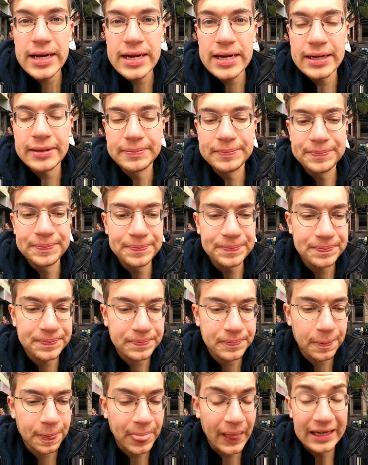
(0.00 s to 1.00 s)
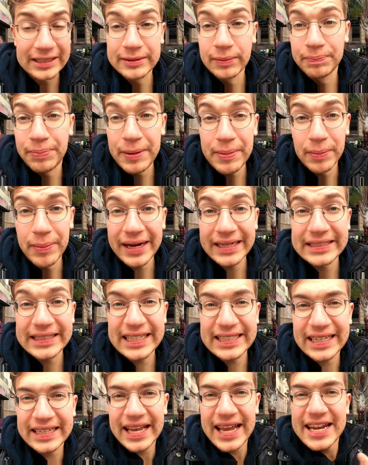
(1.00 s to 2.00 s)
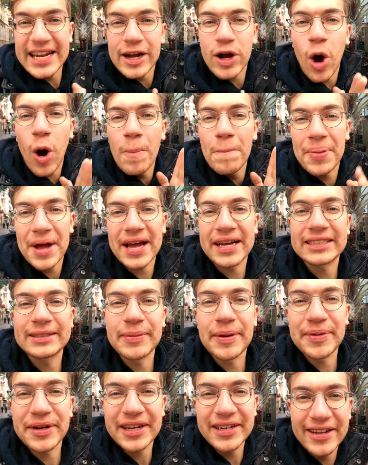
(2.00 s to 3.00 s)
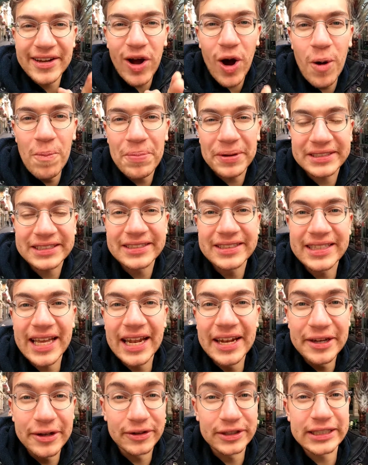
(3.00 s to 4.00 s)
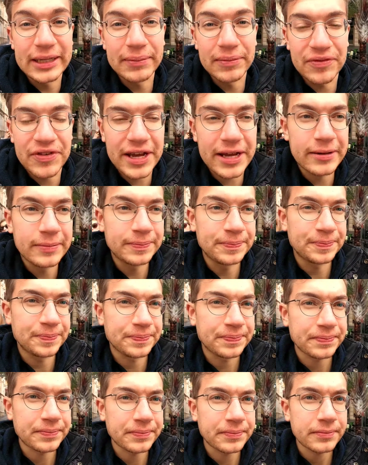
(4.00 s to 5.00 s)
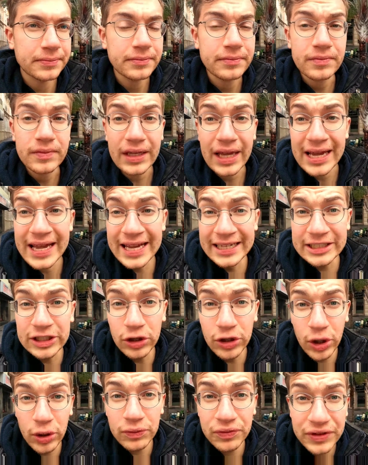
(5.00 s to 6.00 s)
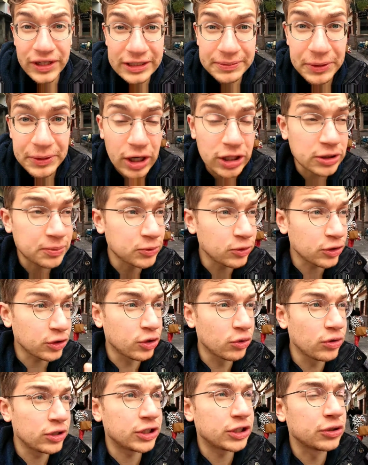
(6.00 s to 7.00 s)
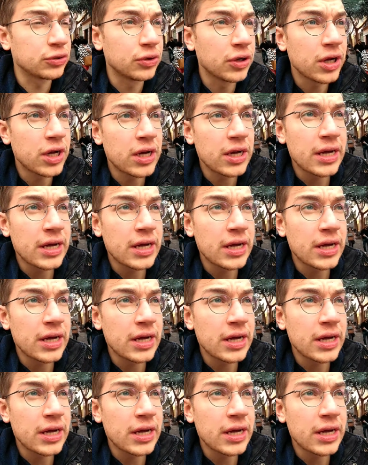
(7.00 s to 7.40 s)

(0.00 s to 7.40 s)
Um, some people might say it's like the inner compass, maybe the inner compass is telling you something. And so now with this video, I just want to encourage you